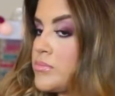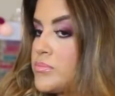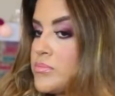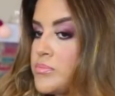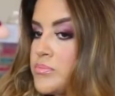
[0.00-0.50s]

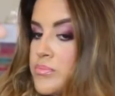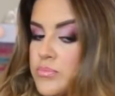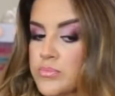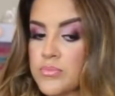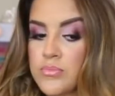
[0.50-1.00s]

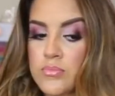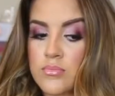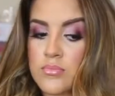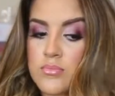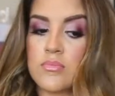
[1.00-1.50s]

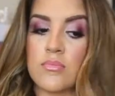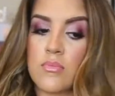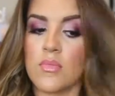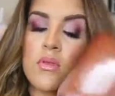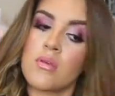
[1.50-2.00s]

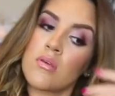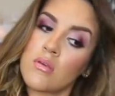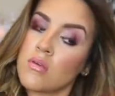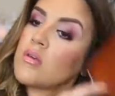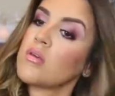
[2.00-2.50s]

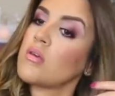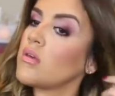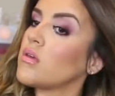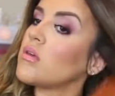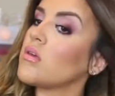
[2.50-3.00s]

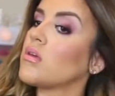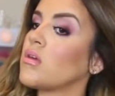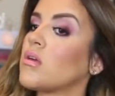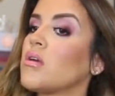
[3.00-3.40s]
(no one is talking)